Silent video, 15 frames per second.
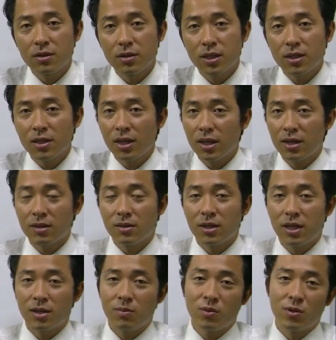This has
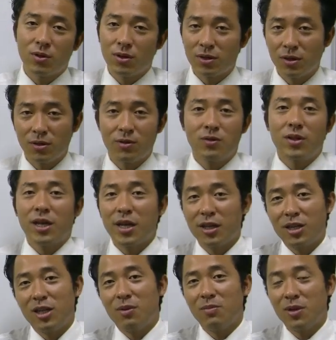more
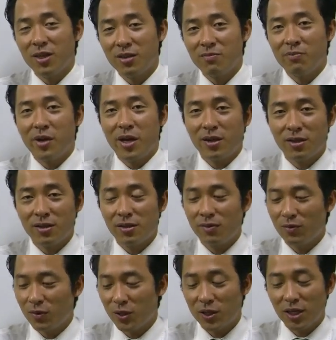negative impact
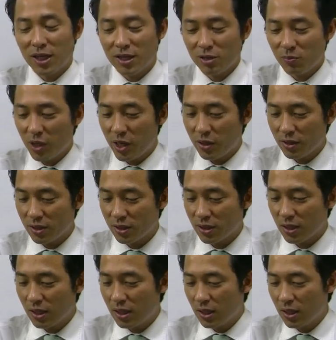for the taxpayers.